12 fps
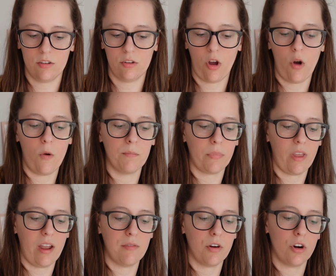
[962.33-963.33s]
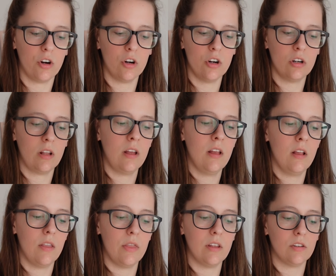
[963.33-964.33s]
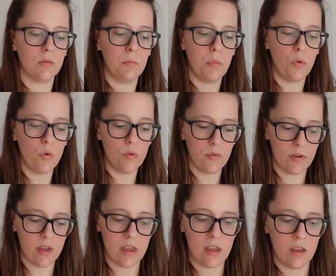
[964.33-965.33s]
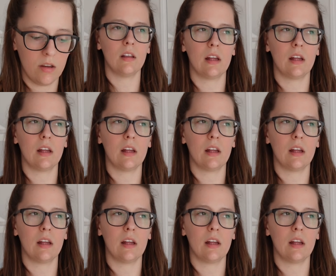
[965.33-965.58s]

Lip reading: So I've heard this movie